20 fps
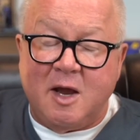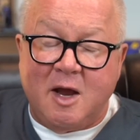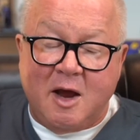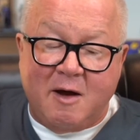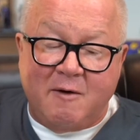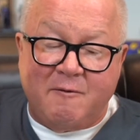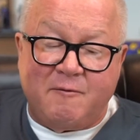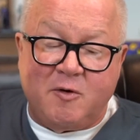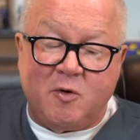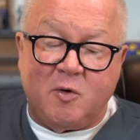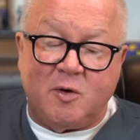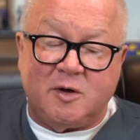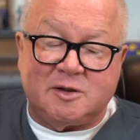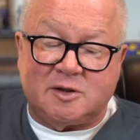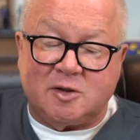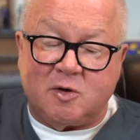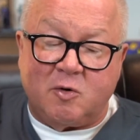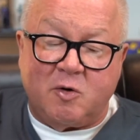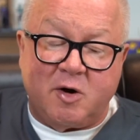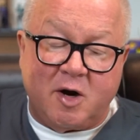a few weeks
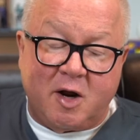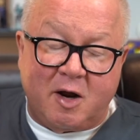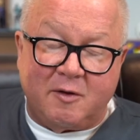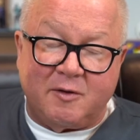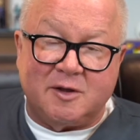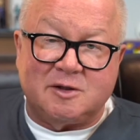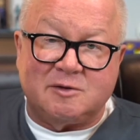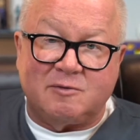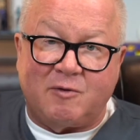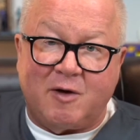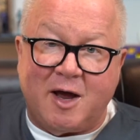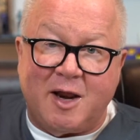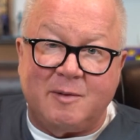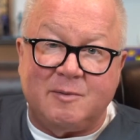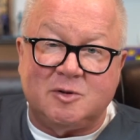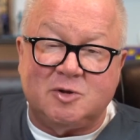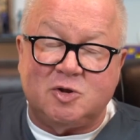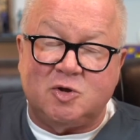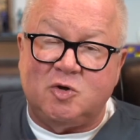to go on all these vitamins.